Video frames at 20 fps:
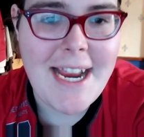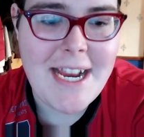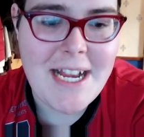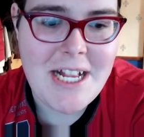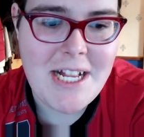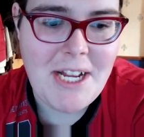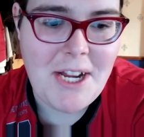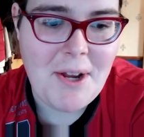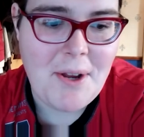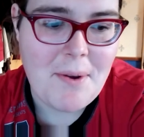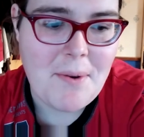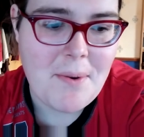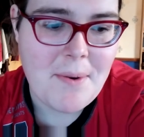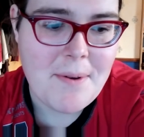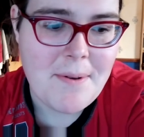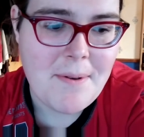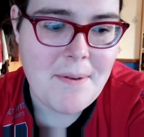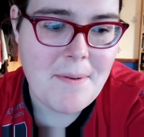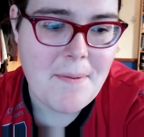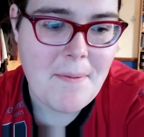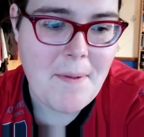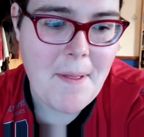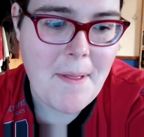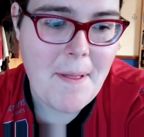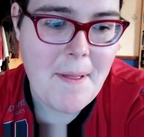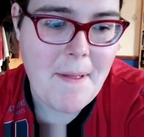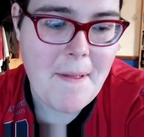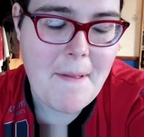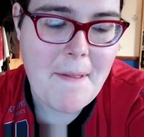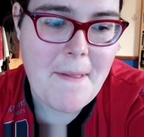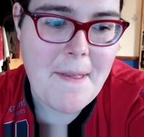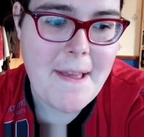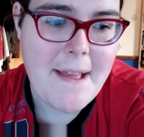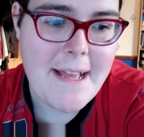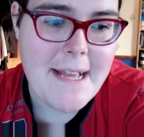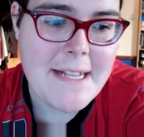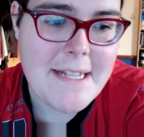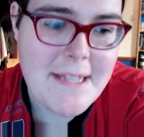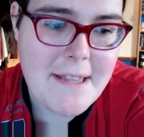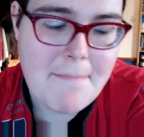issue
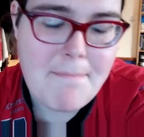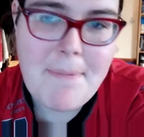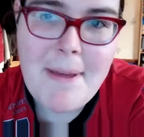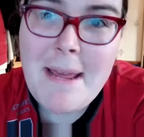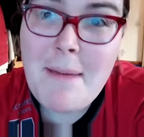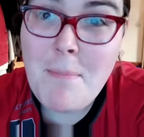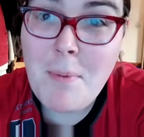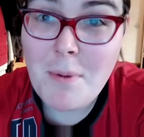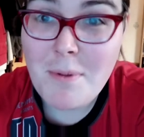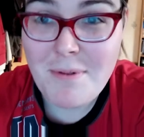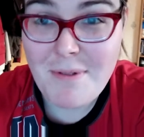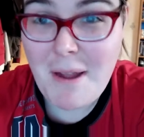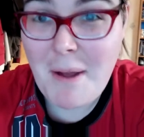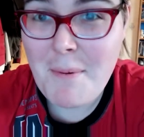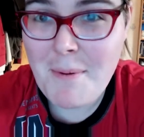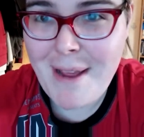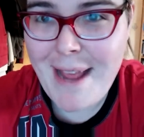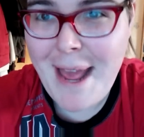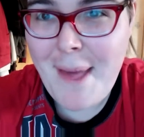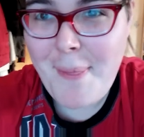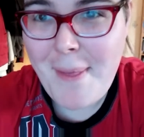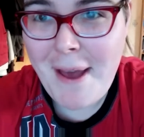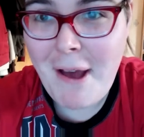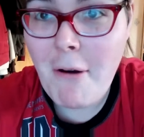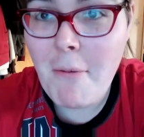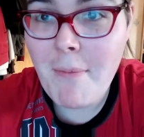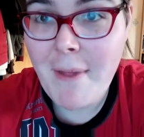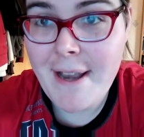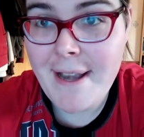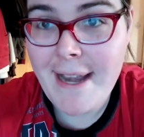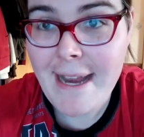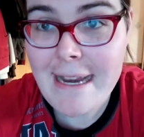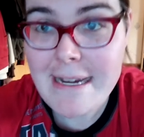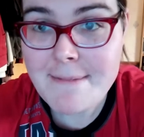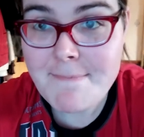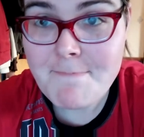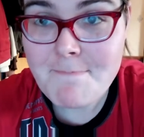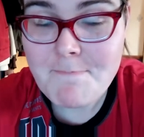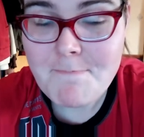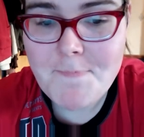is that people don't get the help they
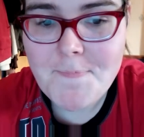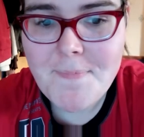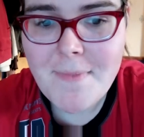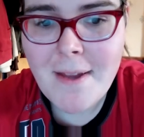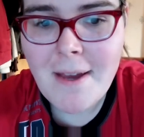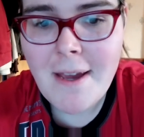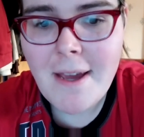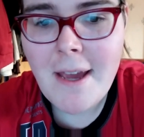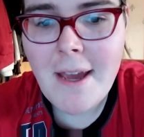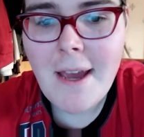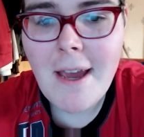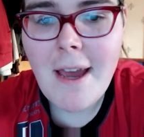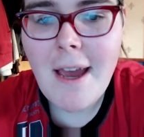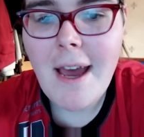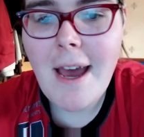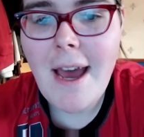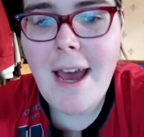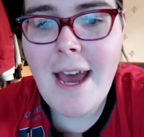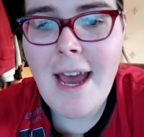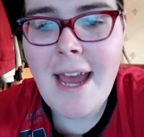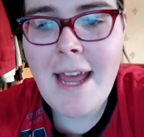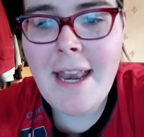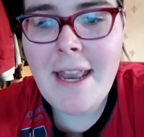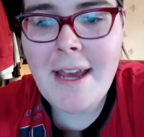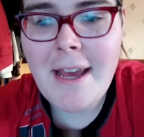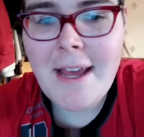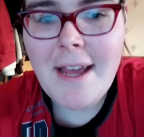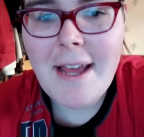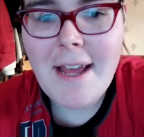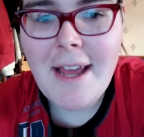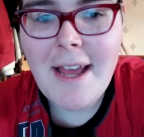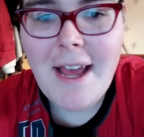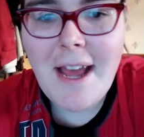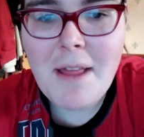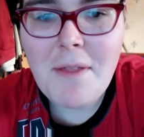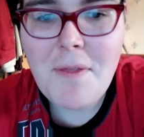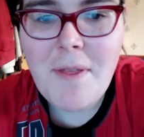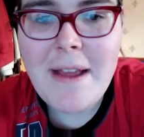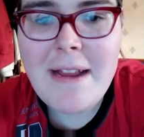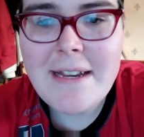need. And
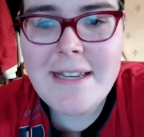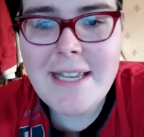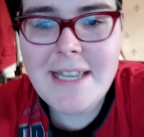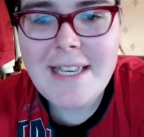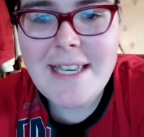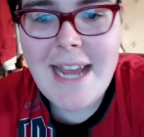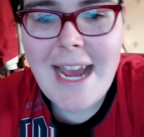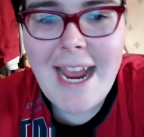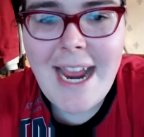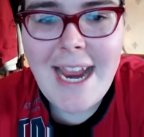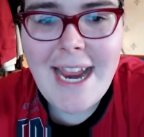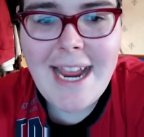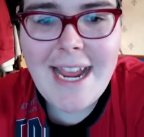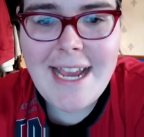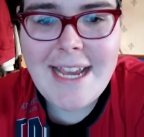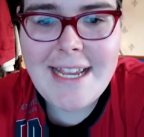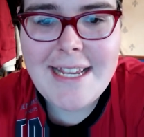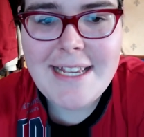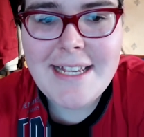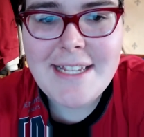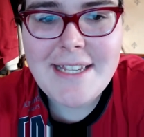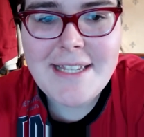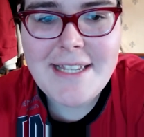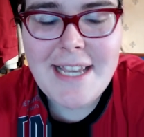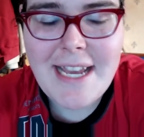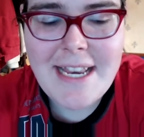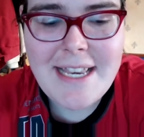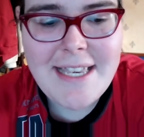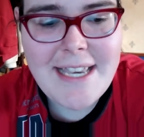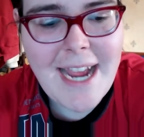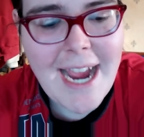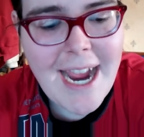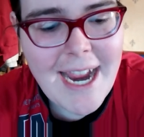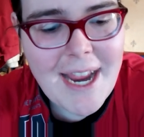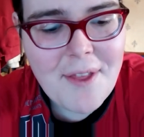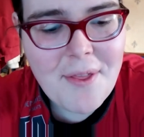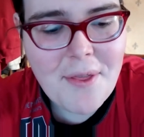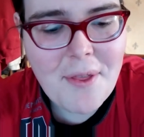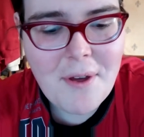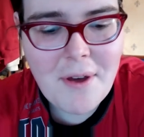I think today is a
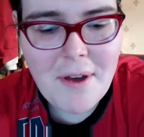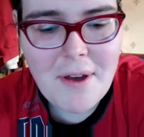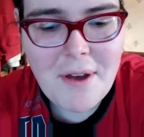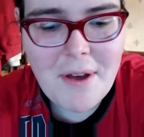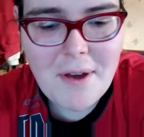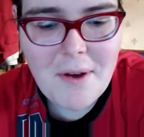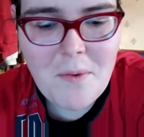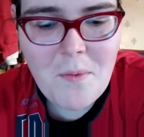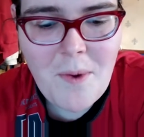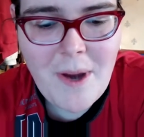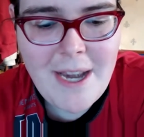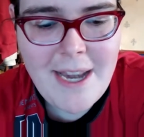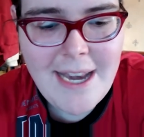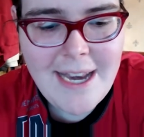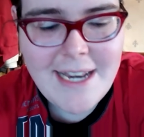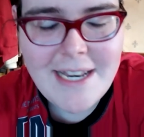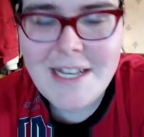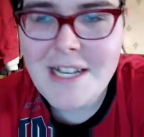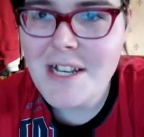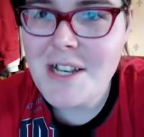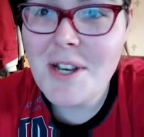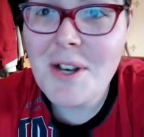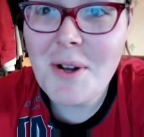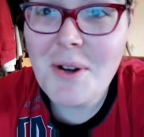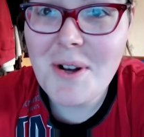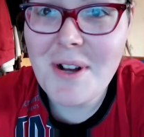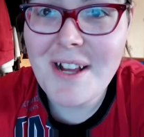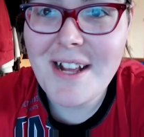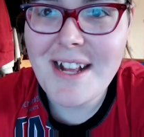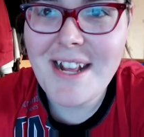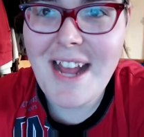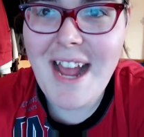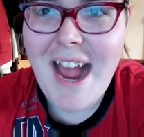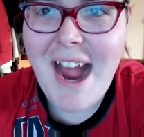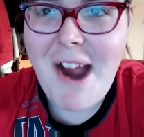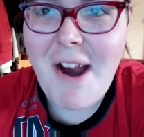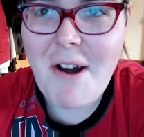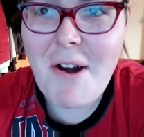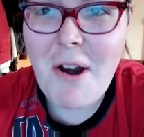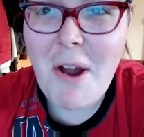day that we need to look
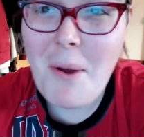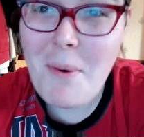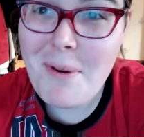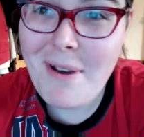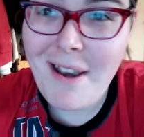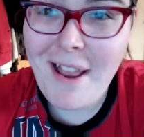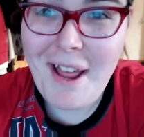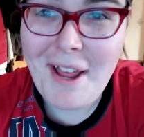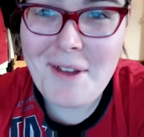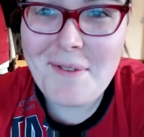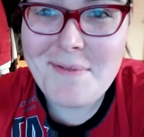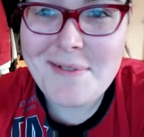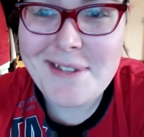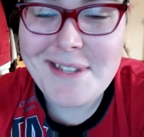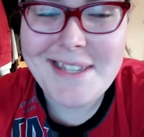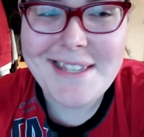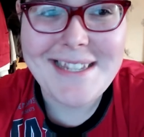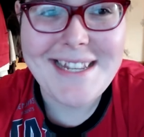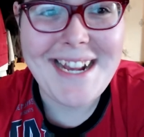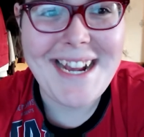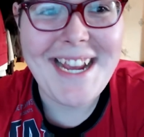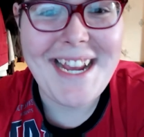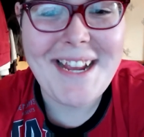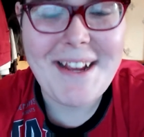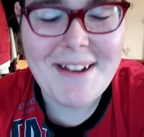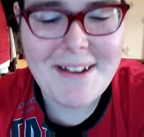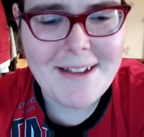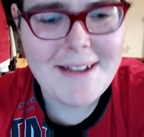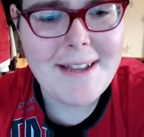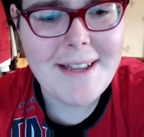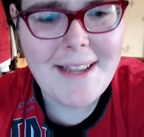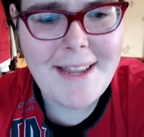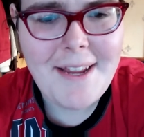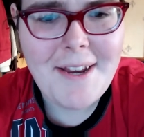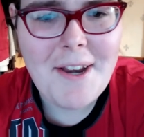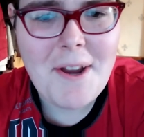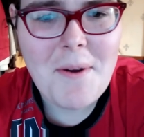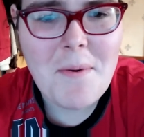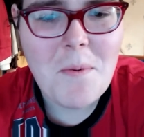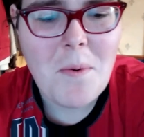at our own lives and say,
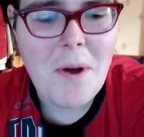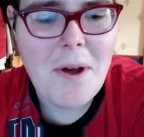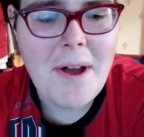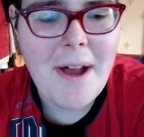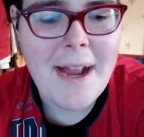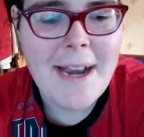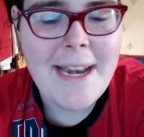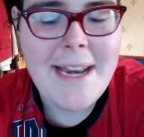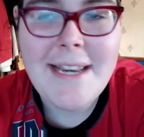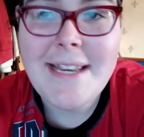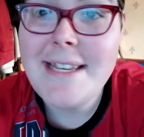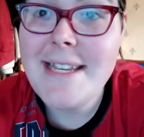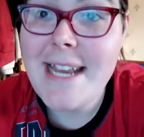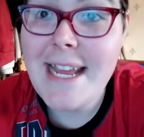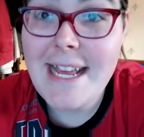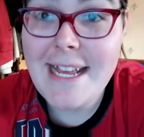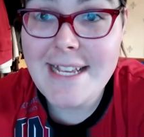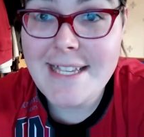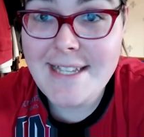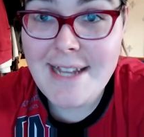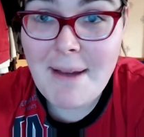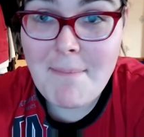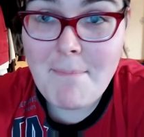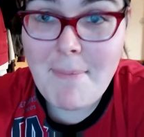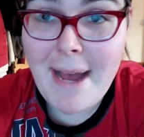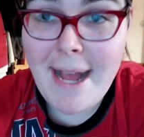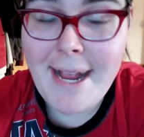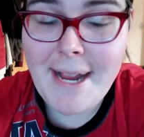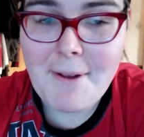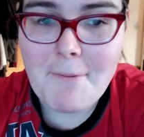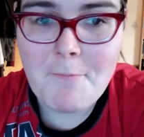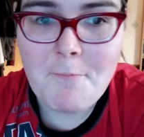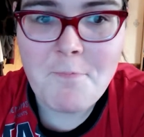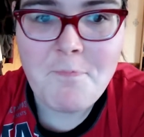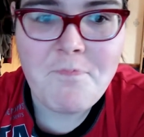you know what, I need to take a step back.